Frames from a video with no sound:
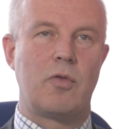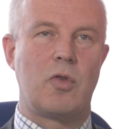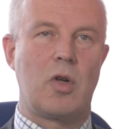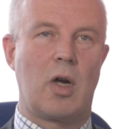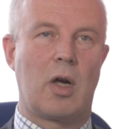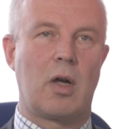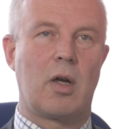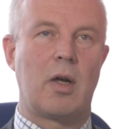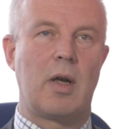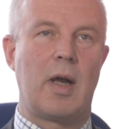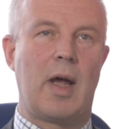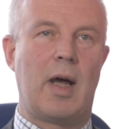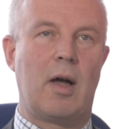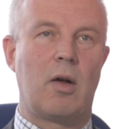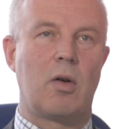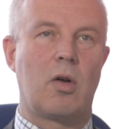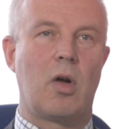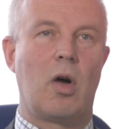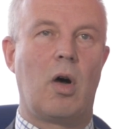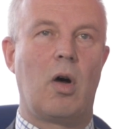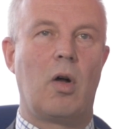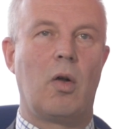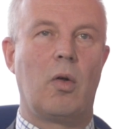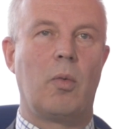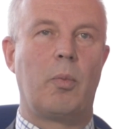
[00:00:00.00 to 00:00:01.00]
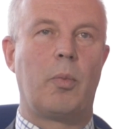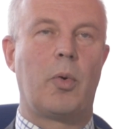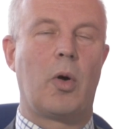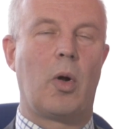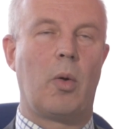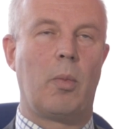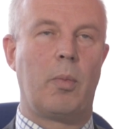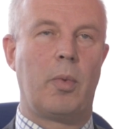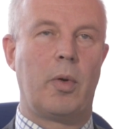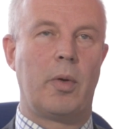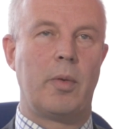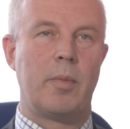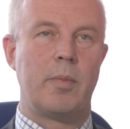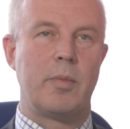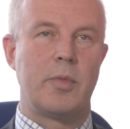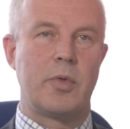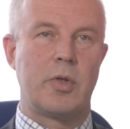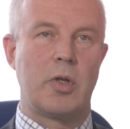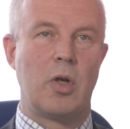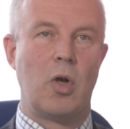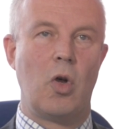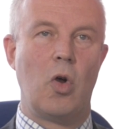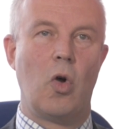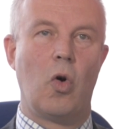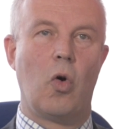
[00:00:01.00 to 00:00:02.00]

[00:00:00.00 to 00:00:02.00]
drug and alcohol problems